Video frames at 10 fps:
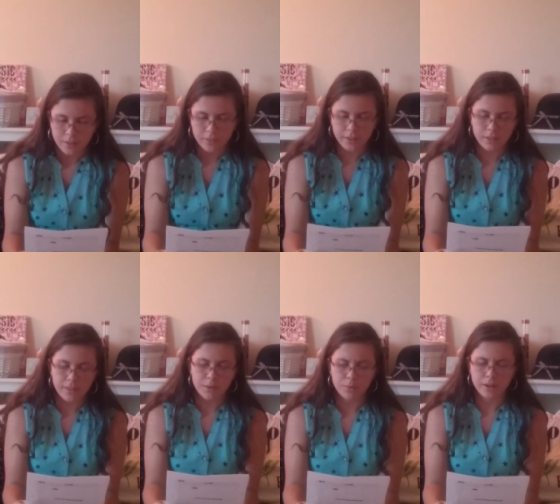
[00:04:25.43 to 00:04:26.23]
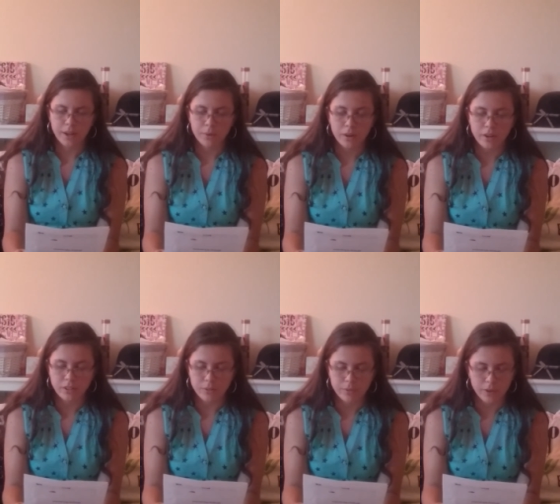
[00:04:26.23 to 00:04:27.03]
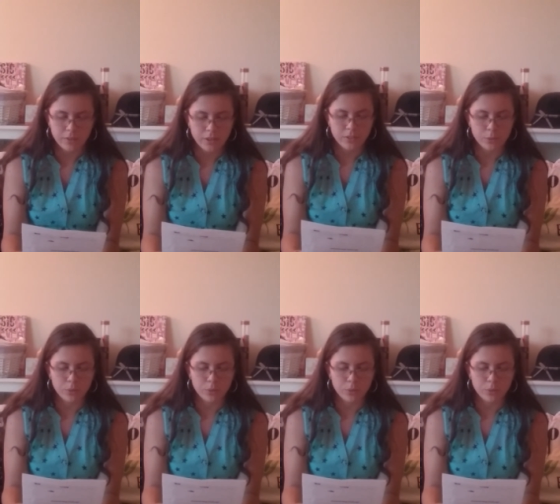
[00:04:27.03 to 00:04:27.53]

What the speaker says: Think of that 1 hour on your phone as a